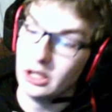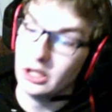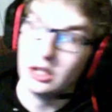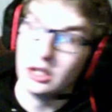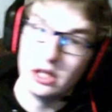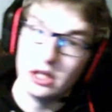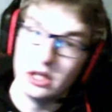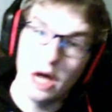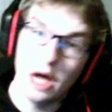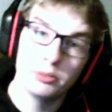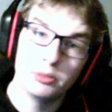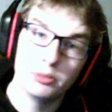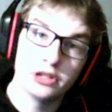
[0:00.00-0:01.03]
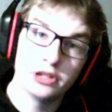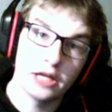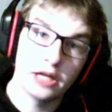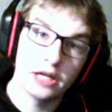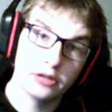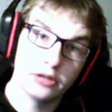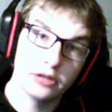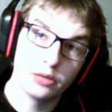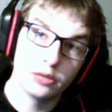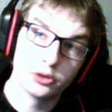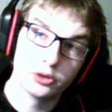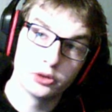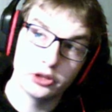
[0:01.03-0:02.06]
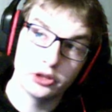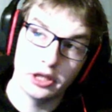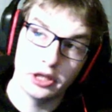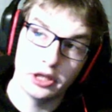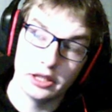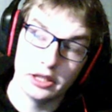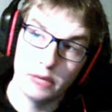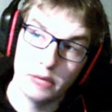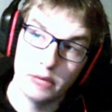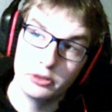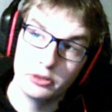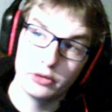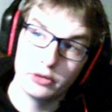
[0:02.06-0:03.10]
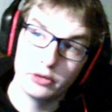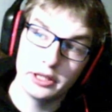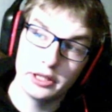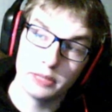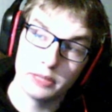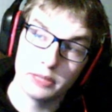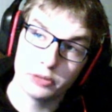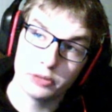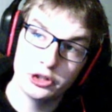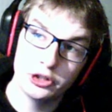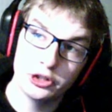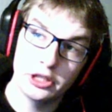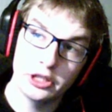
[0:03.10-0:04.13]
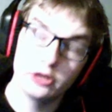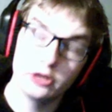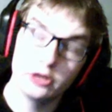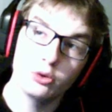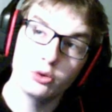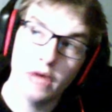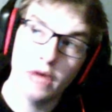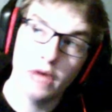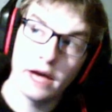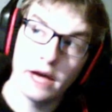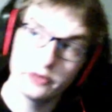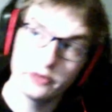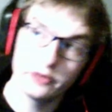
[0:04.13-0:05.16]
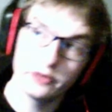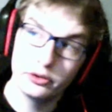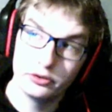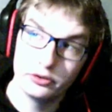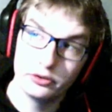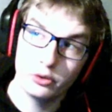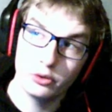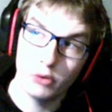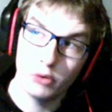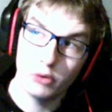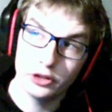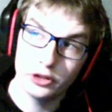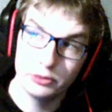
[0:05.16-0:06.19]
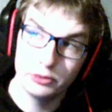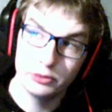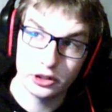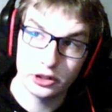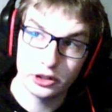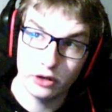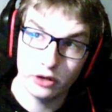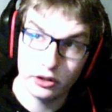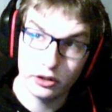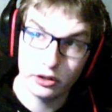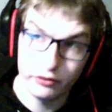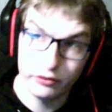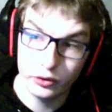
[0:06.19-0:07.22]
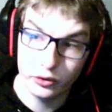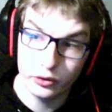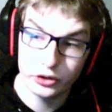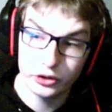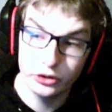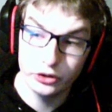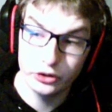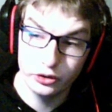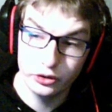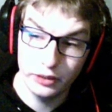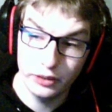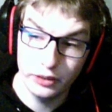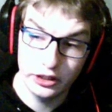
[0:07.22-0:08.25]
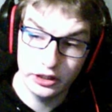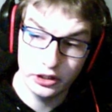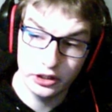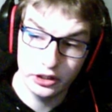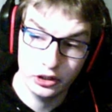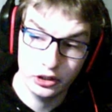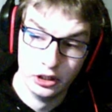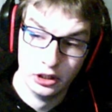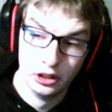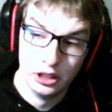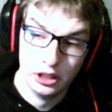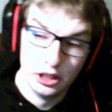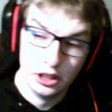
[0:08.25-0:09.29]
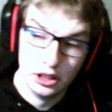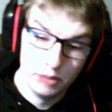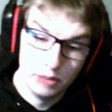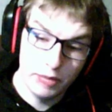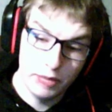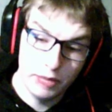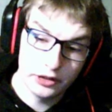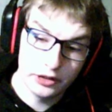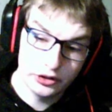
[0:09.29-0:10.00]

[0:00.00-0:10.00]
help the channel out, that would be greatly appreciated. You don't have to if you don't want to, because I'm not going to force you to do anything, but